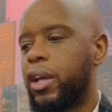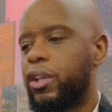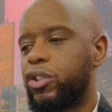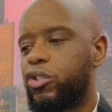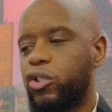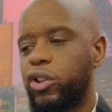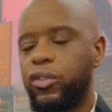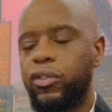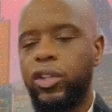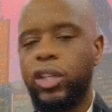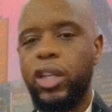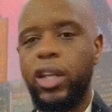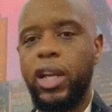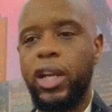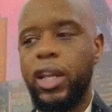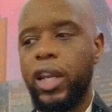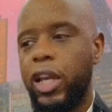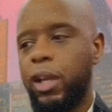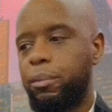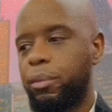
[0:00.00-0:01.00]
during the
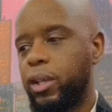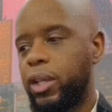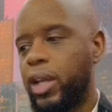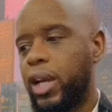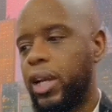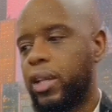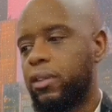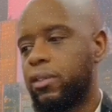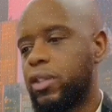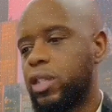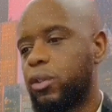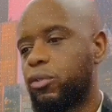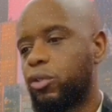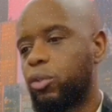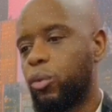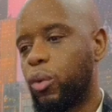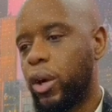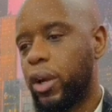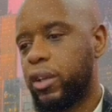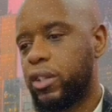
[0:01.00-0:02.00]
enabling and civil
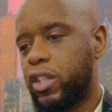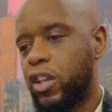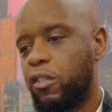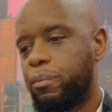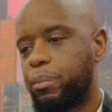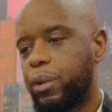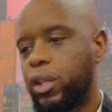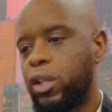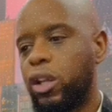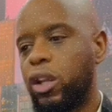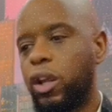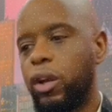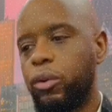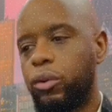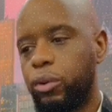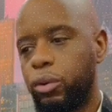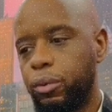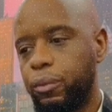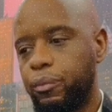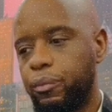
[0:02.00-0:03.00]
works have been
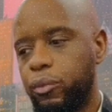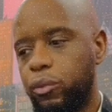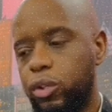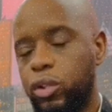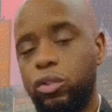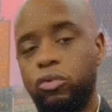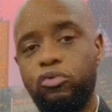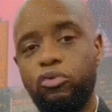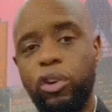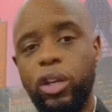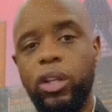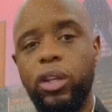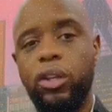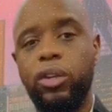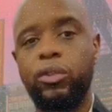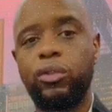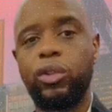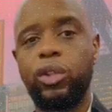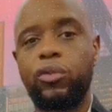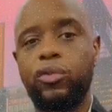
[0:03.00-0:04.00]
local, which is really
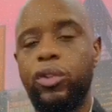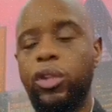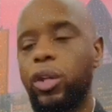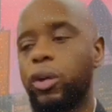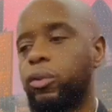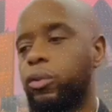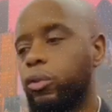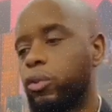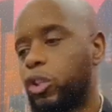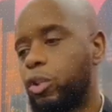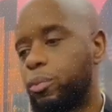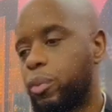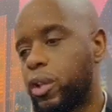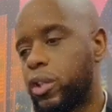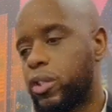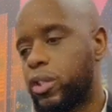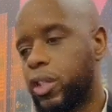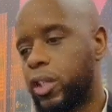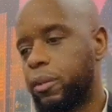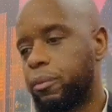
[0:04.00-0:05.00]
good news for the local
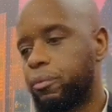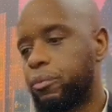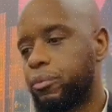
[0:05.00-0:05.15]
community.